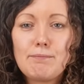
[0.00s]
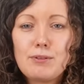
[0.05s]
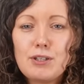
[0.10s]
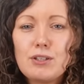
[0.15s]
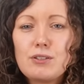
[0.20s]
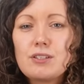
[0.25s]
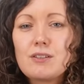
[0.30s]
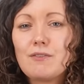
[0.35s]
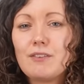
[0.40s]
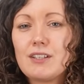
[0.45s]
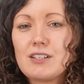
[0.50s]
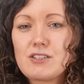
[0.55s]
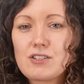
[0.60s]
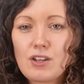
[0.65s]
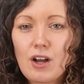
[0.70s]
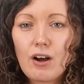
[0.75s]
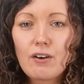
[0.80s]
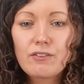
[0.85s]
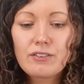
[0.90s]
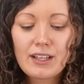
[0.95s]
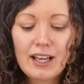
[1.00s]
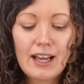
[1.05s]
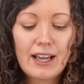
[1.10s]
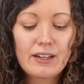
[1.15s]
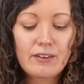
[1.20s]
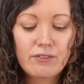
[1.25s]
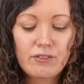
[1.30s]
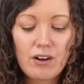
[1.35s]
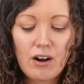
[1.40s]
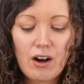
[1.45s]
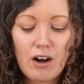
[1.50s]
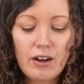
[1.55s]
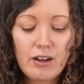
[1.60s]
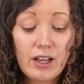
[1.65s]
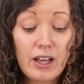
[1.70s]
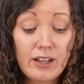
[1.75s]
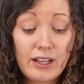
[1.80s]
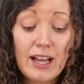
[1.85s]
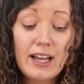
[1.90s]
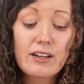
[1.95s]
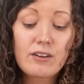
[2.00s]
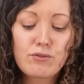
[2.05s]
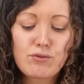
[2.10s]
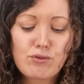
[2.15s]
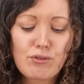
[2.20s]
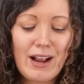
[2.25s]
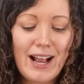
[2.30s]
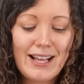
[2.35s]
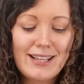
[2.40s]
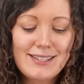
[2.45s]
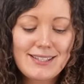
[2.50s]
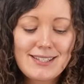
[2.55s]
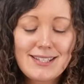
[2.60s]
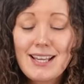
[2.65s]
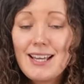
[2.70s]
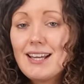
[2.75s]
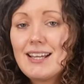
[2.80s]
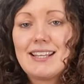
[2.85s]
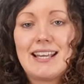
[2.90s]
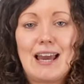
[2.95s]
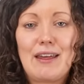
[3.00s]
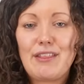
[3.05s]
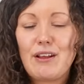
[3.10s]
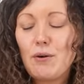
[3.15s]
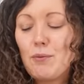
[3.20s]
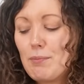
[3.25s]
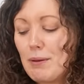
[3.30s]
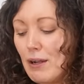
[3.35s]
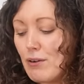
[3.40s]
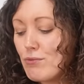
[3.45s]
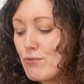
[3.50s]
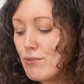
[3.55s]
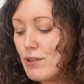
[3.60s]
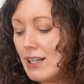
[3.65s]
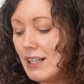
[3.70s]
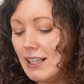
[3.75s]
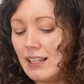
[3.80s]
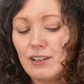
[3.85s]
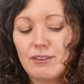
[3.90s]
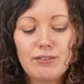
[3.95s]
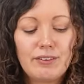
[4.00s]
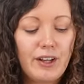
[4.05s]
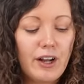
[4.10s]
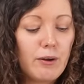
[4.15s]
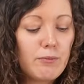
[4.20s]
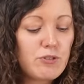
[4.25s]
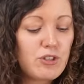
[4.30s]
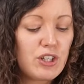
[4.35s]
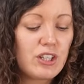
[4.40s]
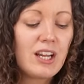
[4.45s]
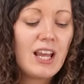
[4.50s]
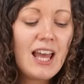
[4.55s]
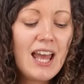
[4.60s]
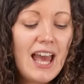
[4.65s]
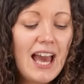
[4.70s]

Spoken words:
beautifully soft kind of dress. Yeah, that would be a really lovely option.